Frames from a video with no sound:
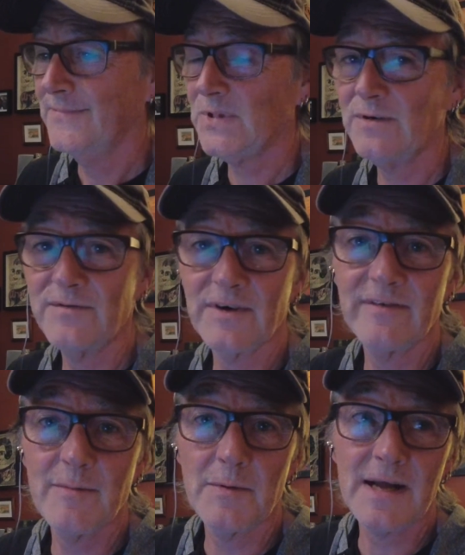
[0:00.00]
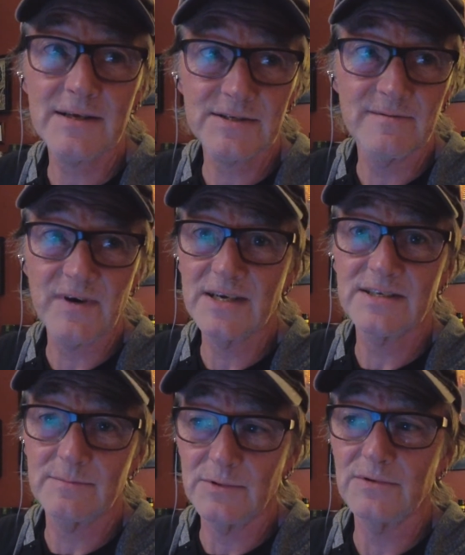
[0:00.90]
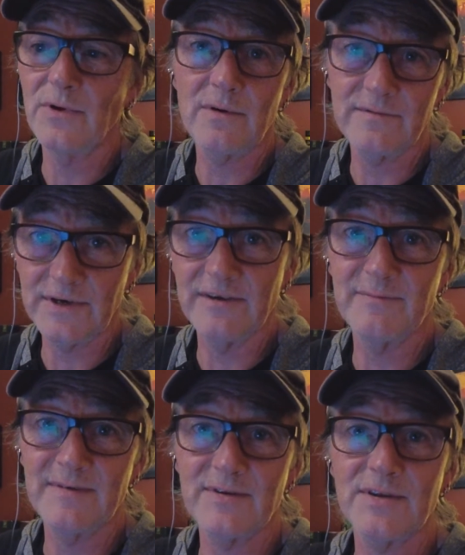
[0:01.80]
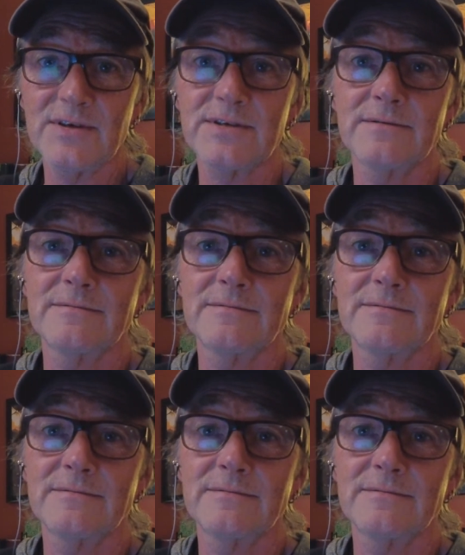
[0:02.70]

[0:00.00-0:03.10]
Unforgivable. I get some friends that will not forgive me for this.